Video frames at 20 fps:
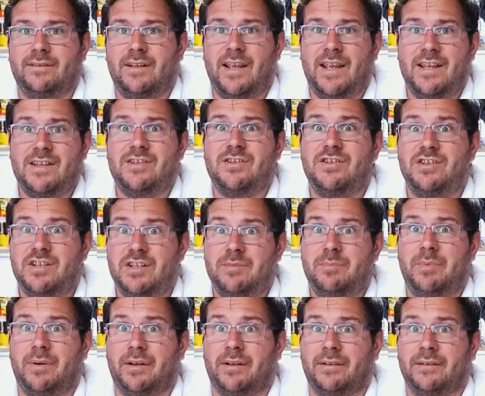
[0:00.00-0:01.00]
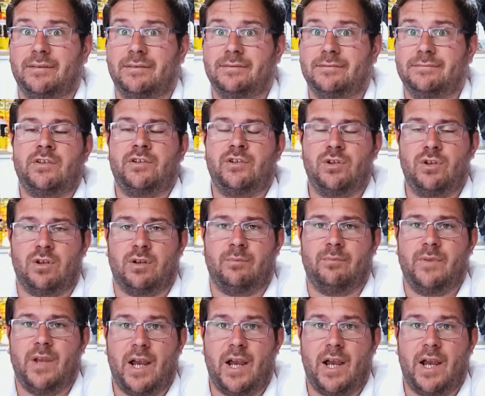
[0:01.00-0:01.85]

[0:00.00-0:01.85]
It's cheaper. Sure,